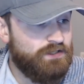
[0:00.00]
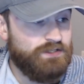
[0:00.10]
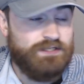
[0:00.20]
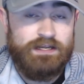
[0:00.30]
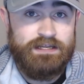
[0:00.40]

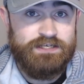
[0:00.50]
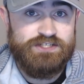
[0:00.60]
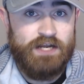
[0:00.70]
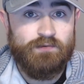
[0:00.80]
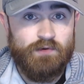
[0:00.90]
just in
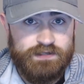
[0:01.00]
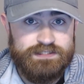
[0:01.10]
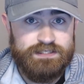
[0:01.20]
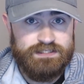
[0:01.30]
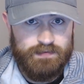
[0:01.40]
general the
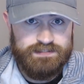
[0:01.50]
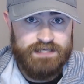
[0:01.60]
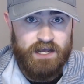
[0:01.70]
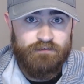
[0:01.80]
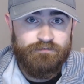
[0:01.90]
system
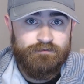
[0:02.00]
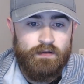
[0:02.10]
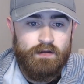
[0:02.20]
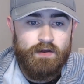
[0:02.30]
itself.